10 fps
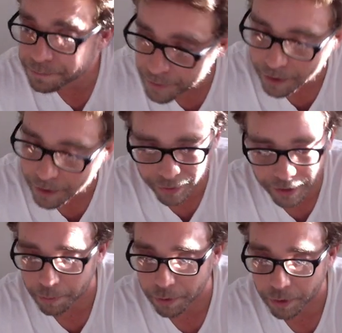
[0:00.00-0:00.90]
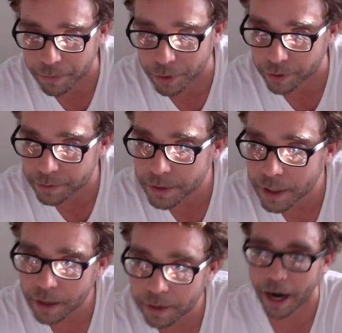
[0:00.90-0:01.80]
Thank you, Bueller.
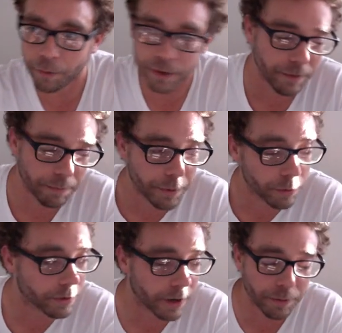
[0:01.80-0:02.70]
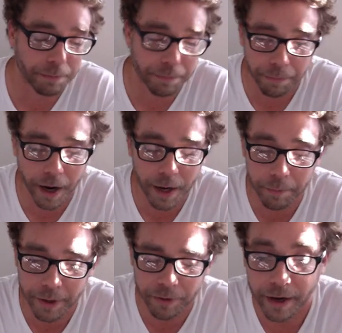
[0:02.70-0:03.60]
Like, I would buy him a
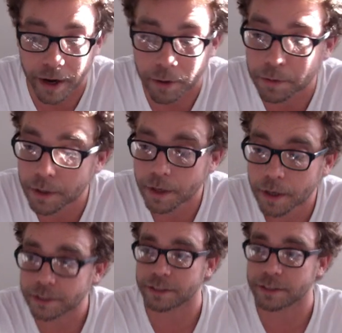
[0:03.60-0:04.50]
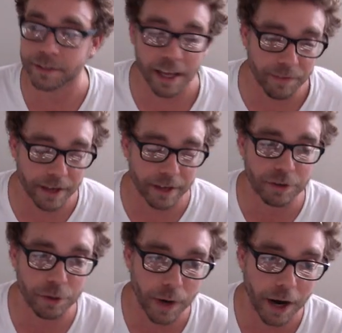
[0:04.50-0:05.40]
beer right now just to save
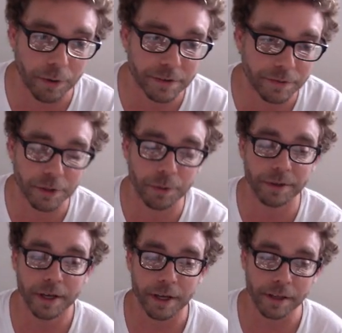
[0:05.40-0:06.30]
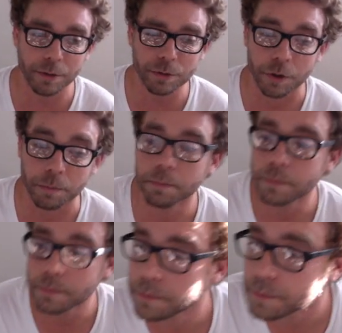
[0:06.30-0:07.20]
like 2 hours of doing YouTube
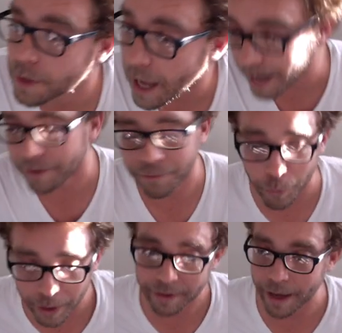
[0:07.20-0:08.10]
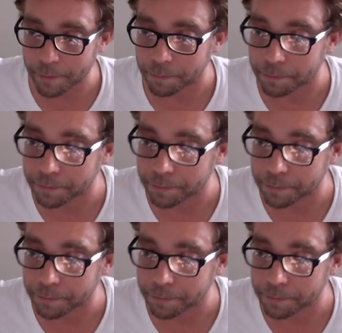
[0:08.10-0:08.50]
and for winning the game.